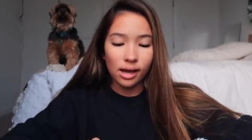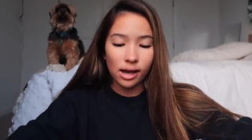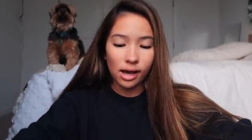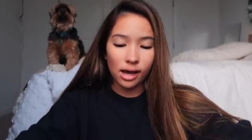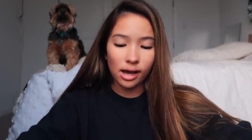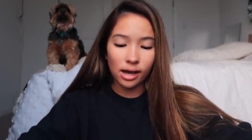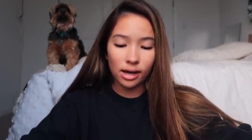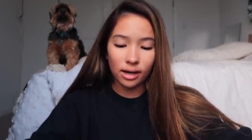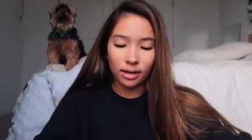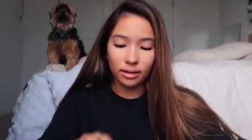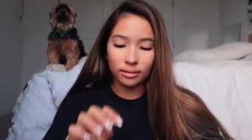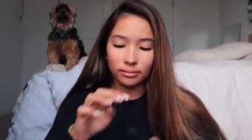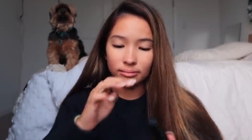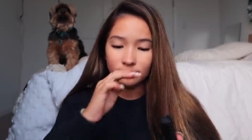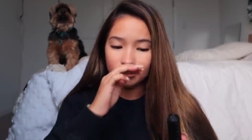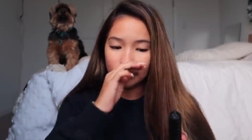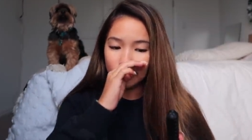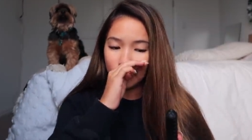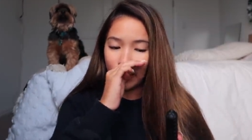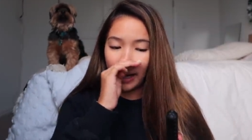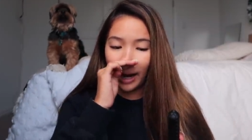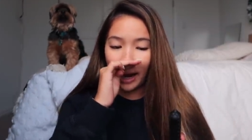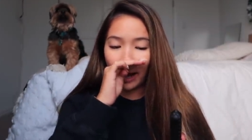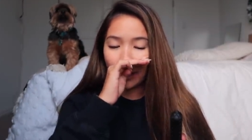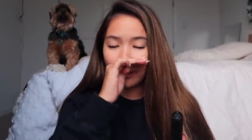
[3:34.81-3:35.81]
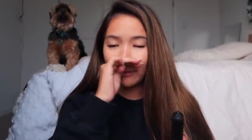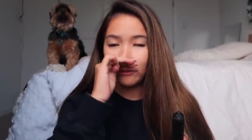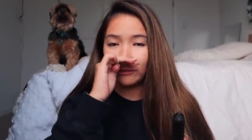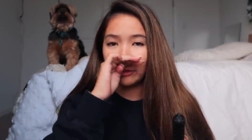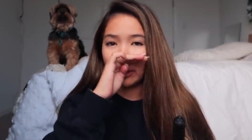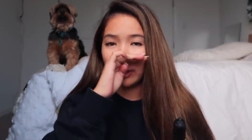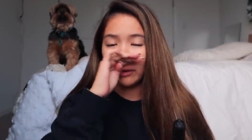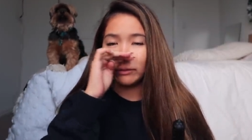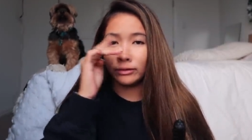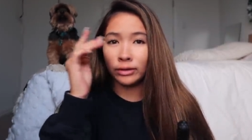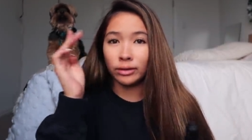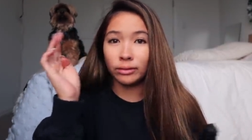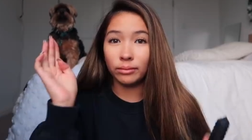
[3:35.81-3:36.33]
I have
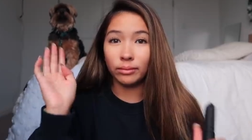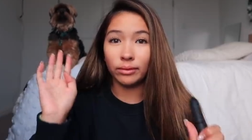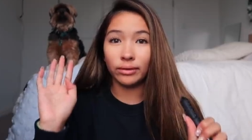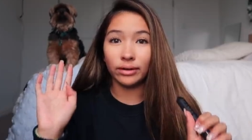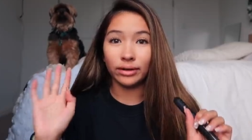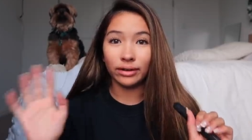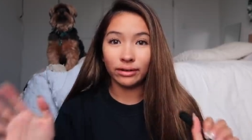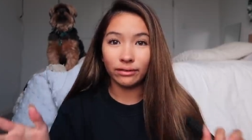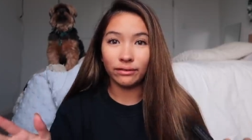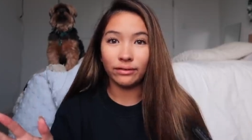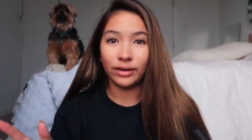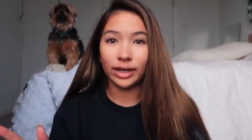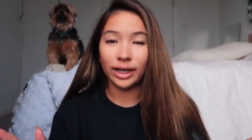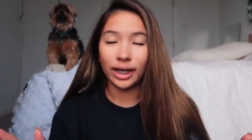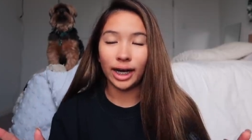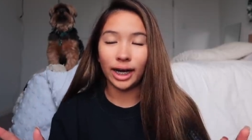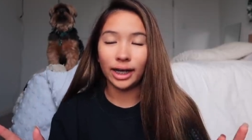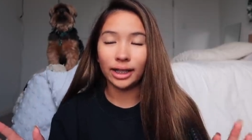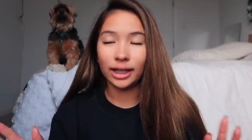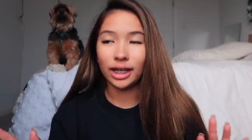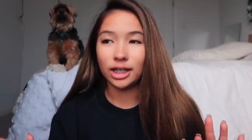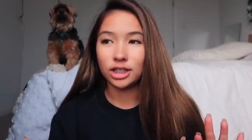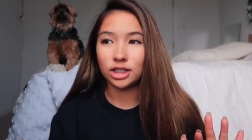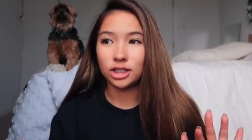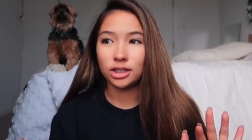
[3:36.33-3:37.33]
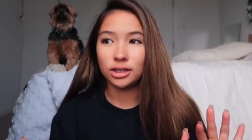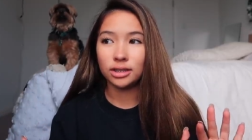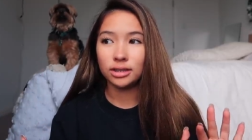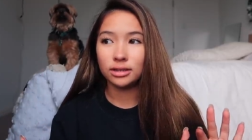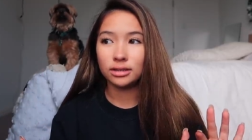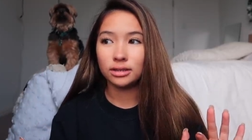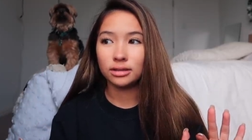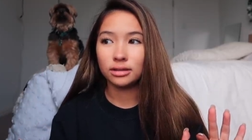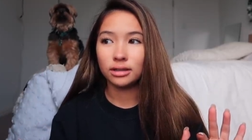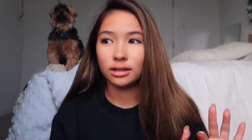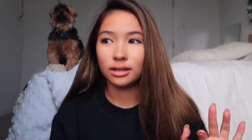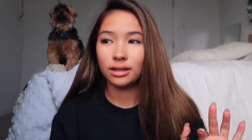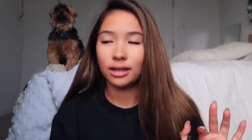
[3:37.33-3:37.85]
never worn fake
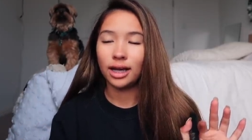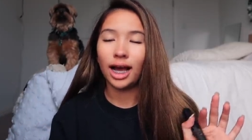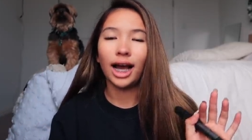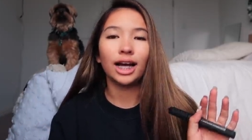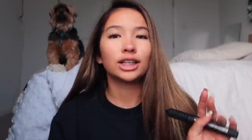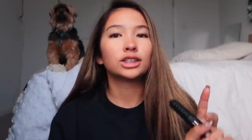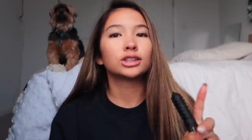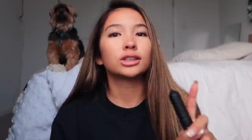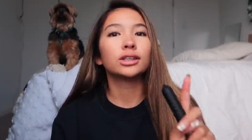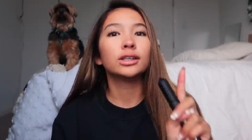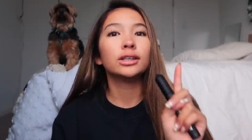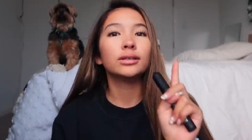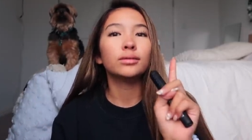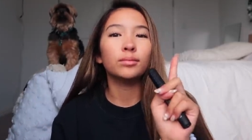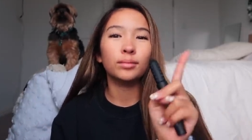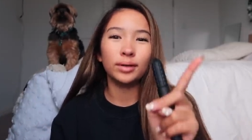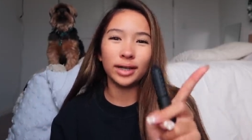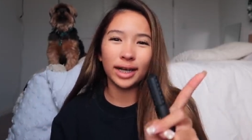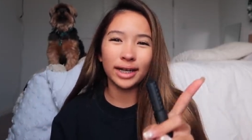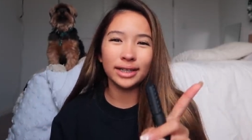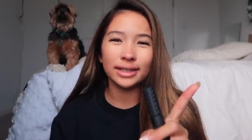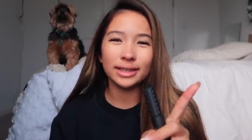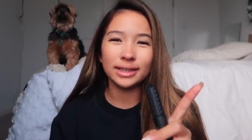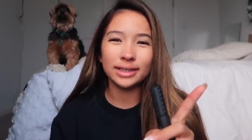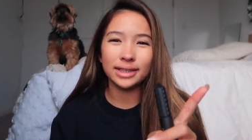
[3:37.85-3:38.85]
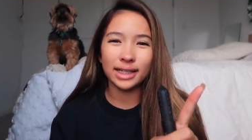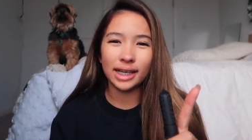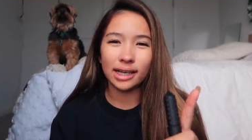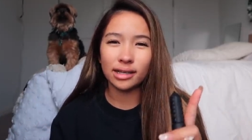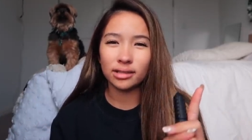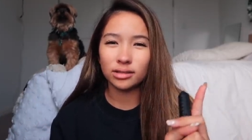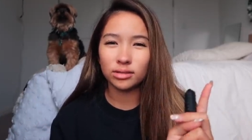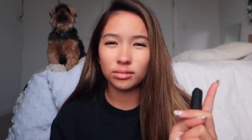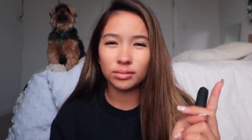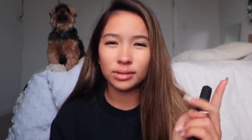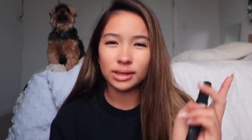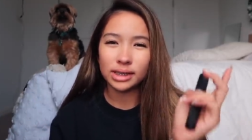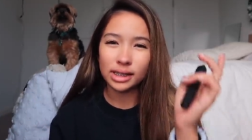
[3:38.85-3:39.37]
eyelashes. Actually, when I did
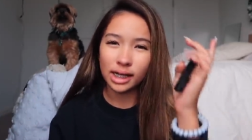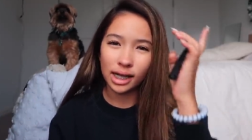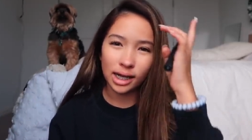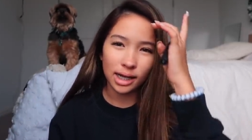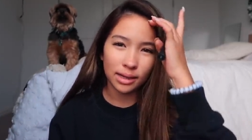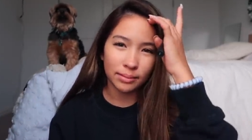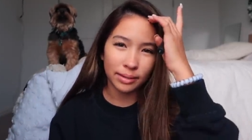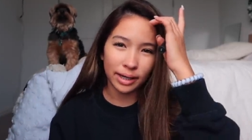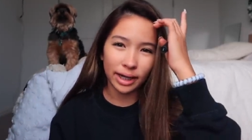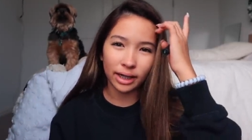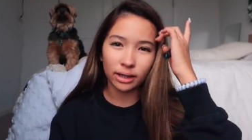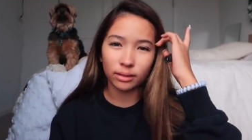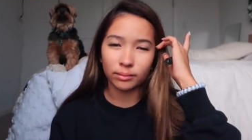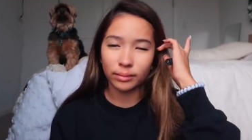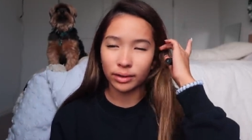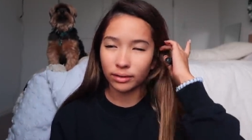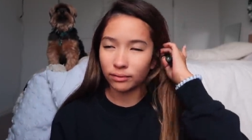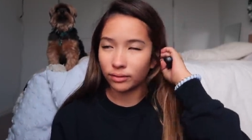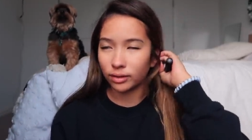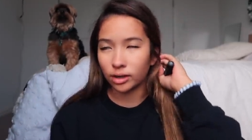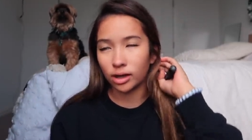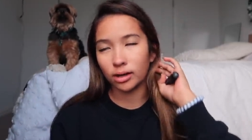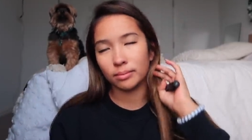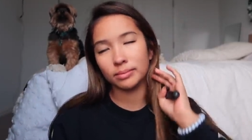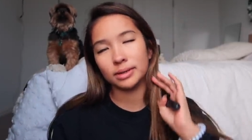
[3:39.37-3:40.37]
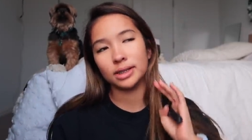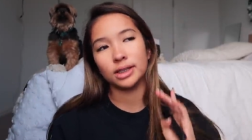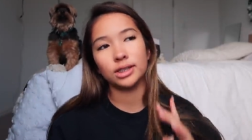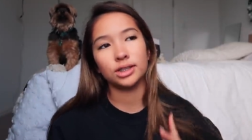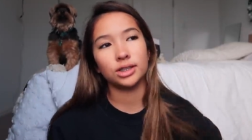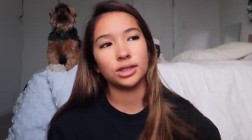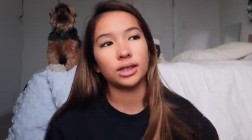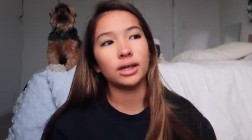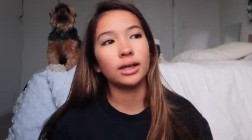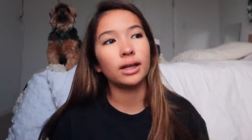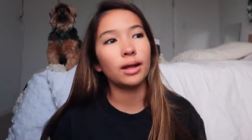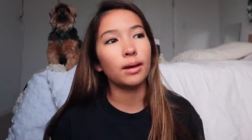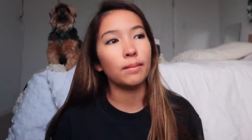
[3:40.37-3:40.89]
dance one time, I had to wear it for
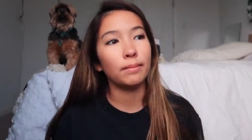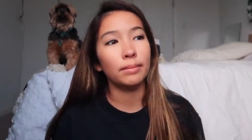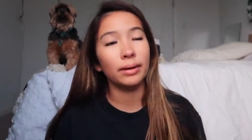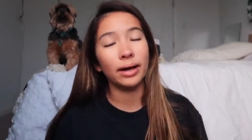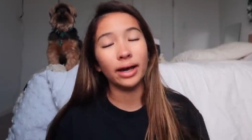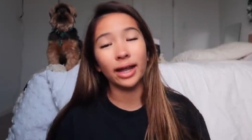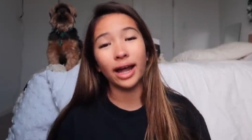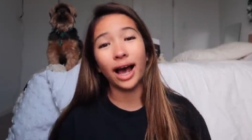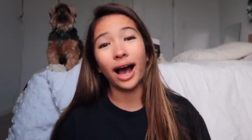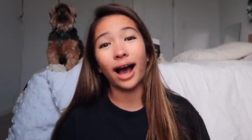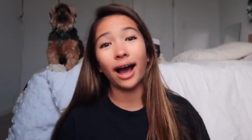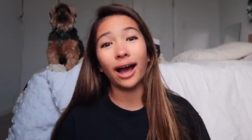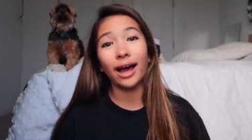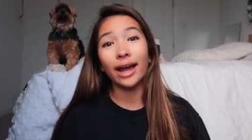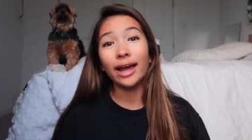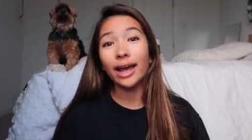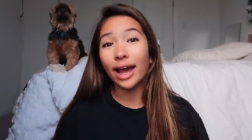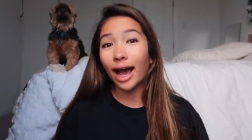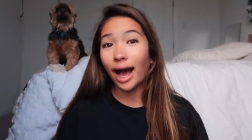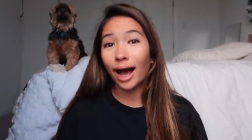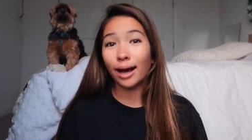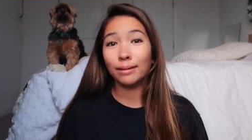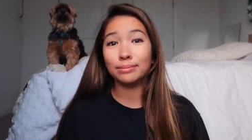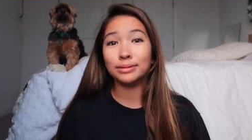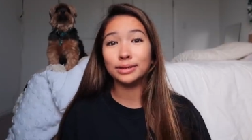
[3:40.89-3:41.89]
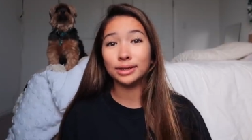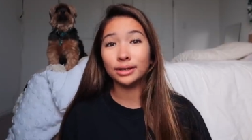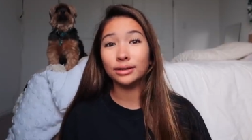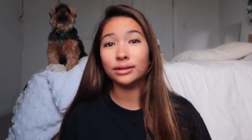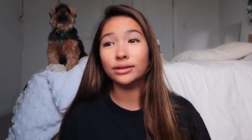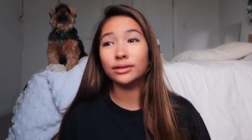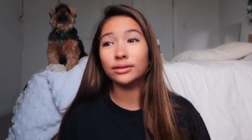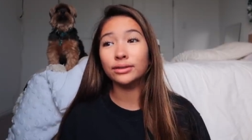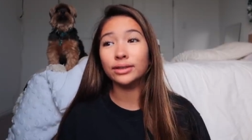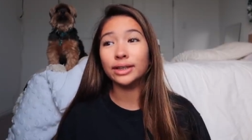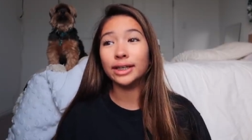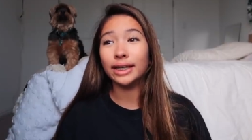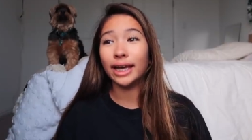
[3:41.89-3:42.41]
competition, but I
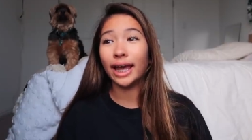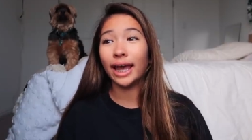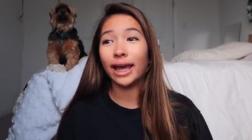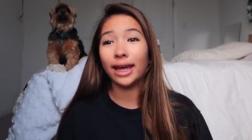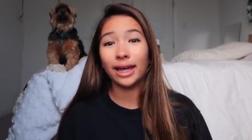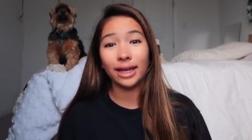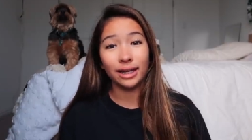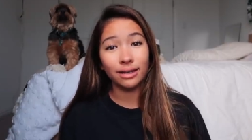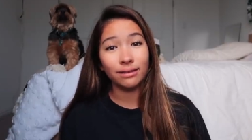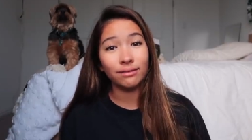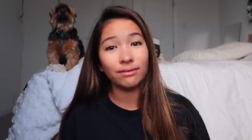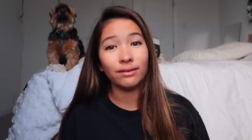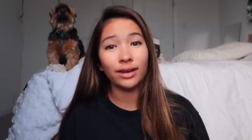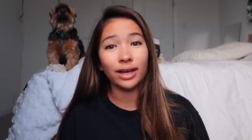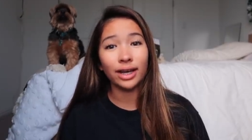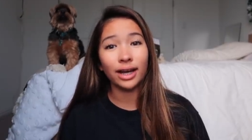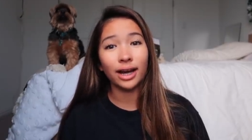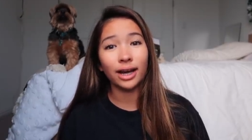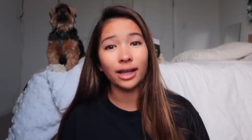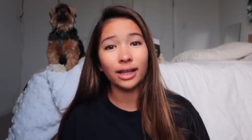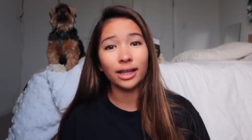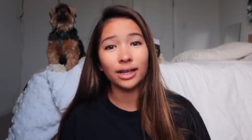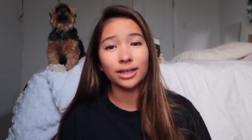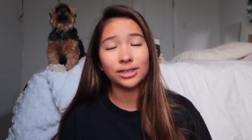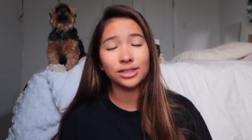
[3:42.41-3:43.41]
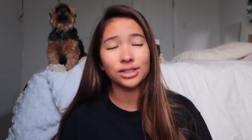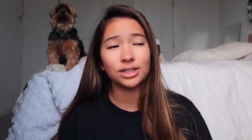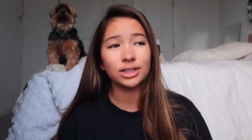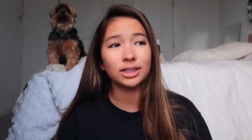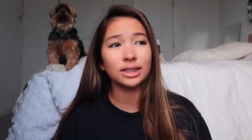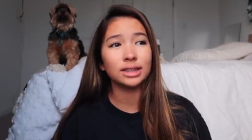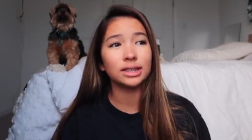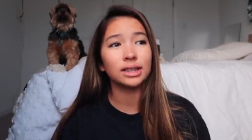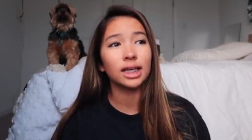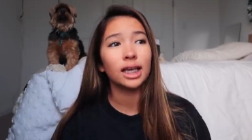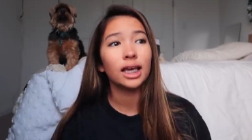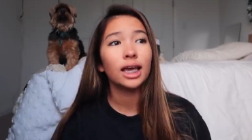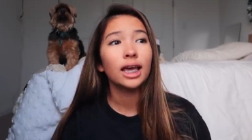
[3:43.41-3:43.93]
absolutely hate fake
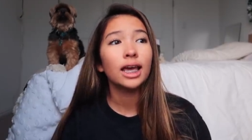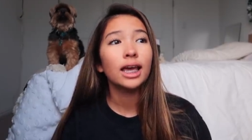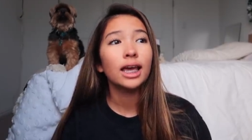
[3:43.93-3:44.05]
eyelashes.